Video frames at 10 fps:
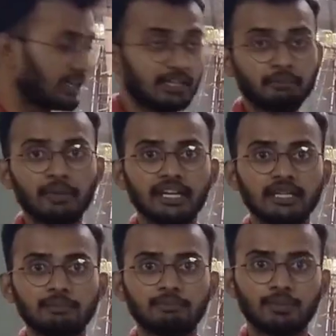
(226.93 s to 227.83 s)
in
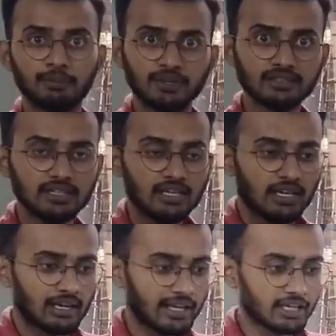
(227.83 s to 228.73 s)
many purpose
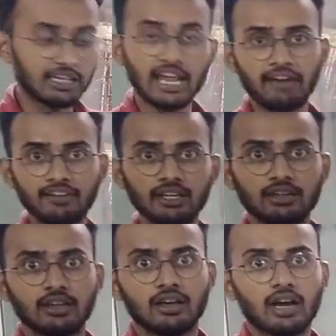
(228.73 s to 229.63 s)
like navy,